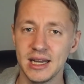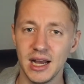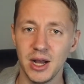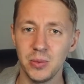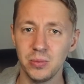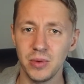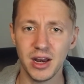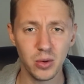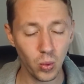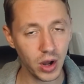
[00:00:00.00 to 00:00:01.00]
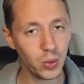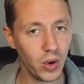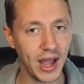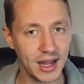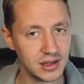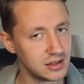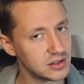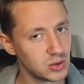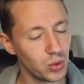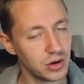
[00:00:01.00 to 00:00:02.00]
Um, and in one hand, this
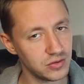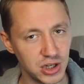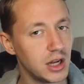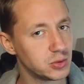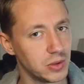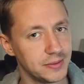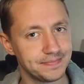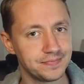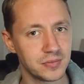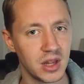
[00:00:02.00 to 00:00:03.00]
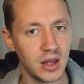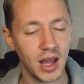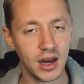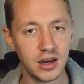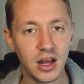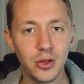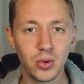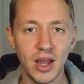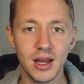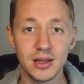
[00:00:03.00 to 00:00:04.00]
is a word of judgment. And on the
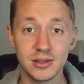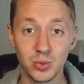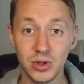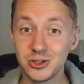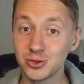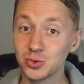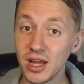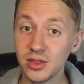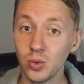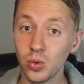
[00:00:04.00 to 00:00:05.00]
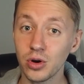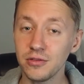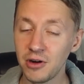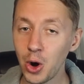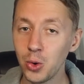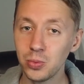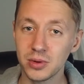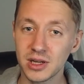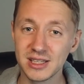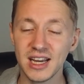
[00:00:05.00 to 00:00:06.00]
other hand, we just read the word of hope
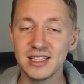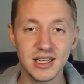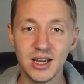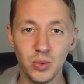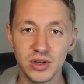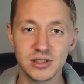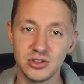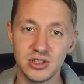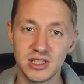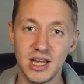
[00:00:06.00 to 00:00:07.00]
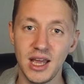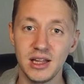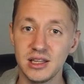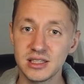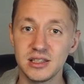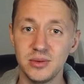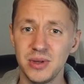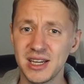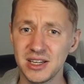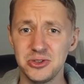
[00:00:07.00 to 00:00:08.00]
because Isaiah wasn't just saying, listen,
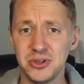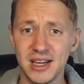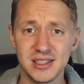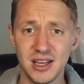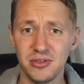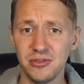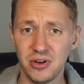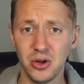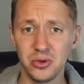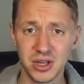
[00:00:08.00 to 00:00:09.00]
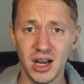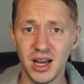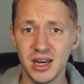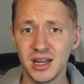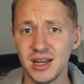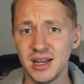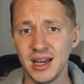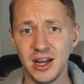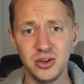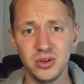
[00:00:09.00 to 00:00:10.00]
because you guys haven't followed God
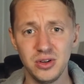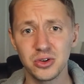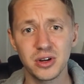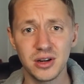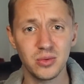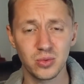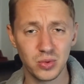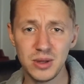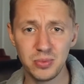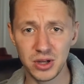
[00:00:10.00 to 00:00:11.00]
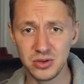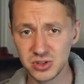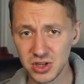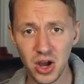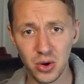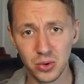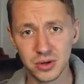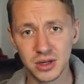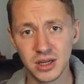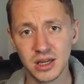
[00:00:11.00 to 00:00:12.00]
and you're going to reap what you sow.
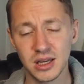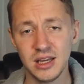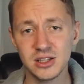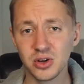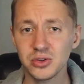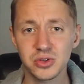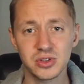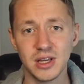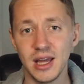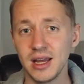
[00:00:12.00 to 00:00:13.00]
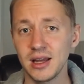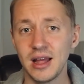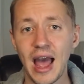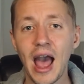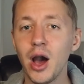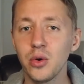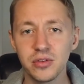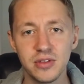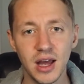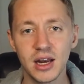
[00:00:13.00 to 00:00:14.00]
He's also saying, out
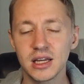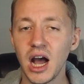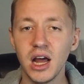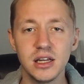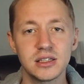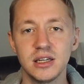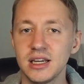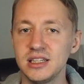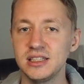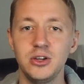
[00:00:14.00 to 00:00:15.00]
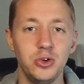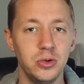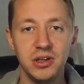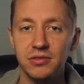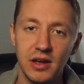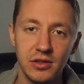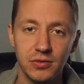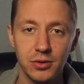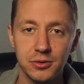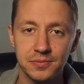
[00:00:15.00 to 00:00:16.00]
of that, God is going to continue to be
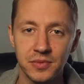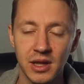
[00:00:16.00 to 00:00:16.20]
faithful.